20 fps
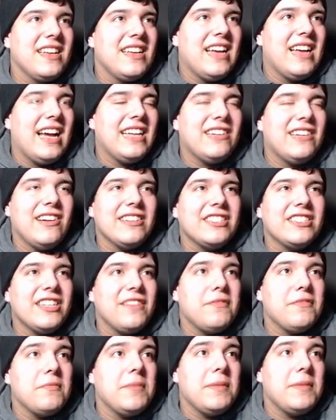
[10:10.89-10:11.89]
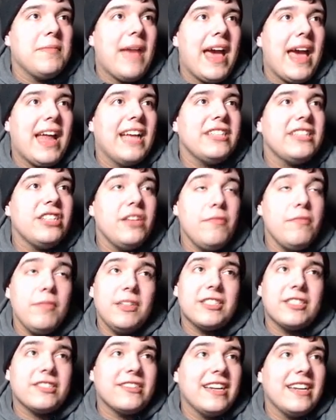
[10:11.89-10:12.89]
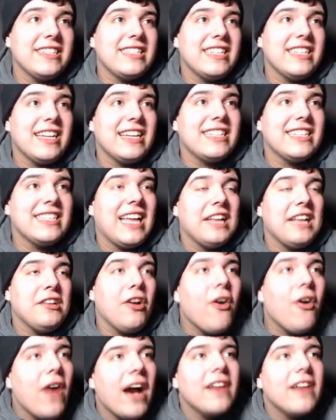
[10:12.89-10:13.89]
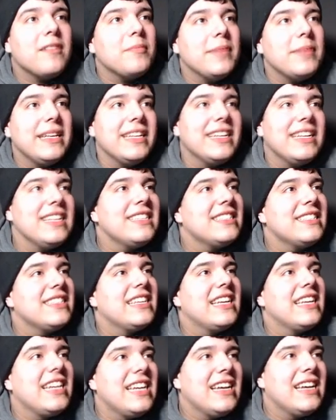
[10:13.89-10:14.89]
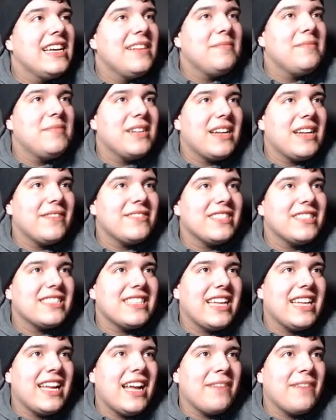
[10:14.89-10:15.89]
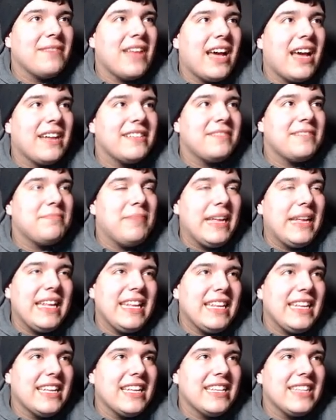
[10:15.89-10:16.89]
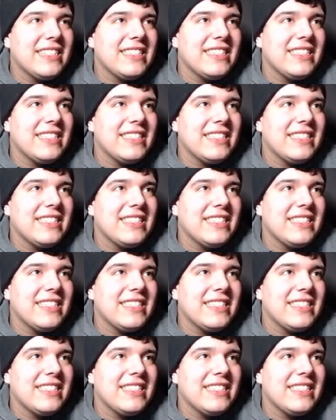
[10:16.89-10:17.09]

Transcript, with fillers: I know I shouldn't even be mad. I shouldn't even be stressing it because I know how to beat it, but I'm just like, I'm not beating it.